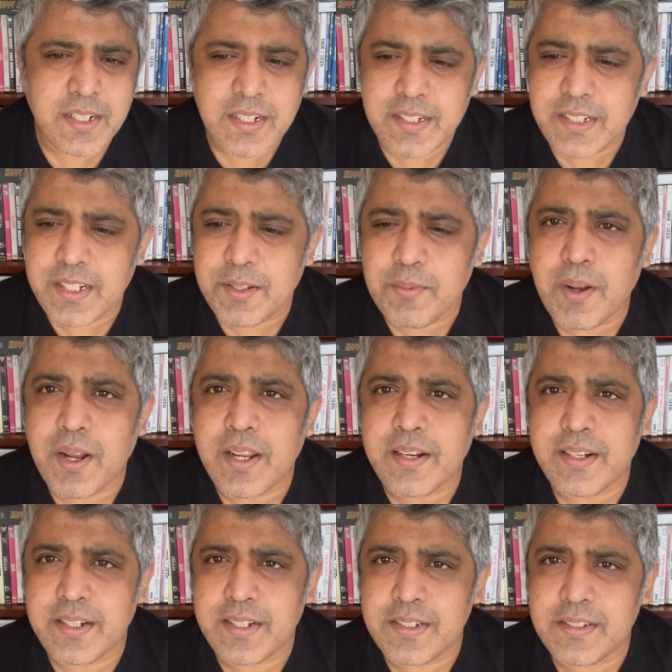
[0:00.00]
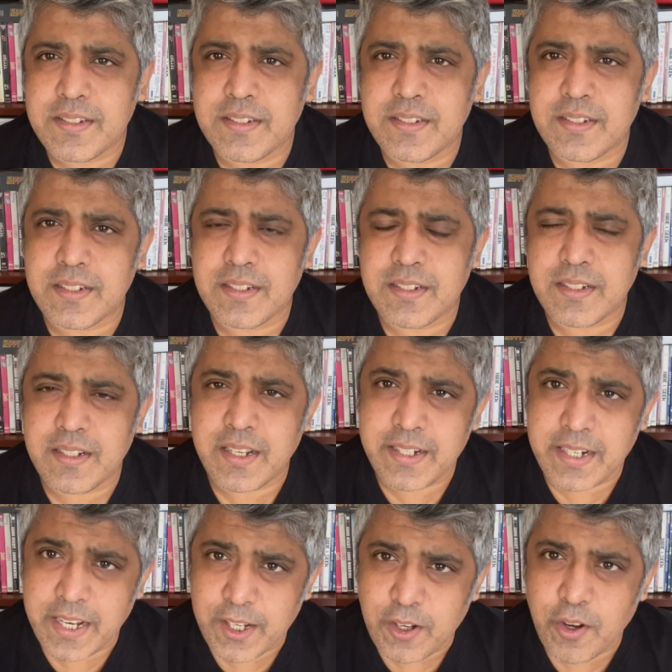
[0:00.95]
Diwar is an
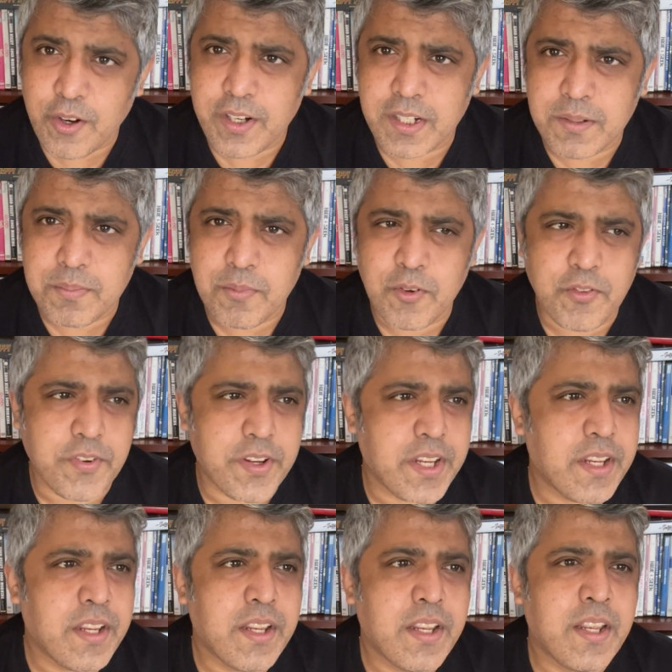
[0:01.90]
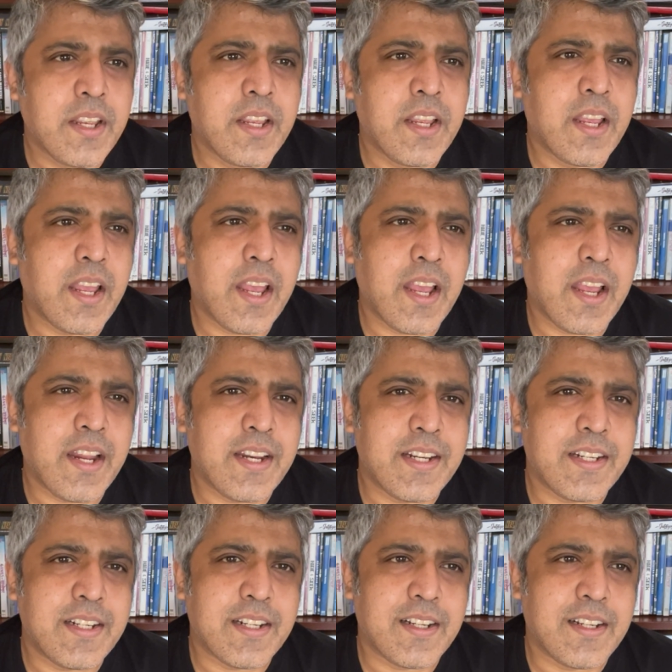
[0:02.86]
iconic movie, and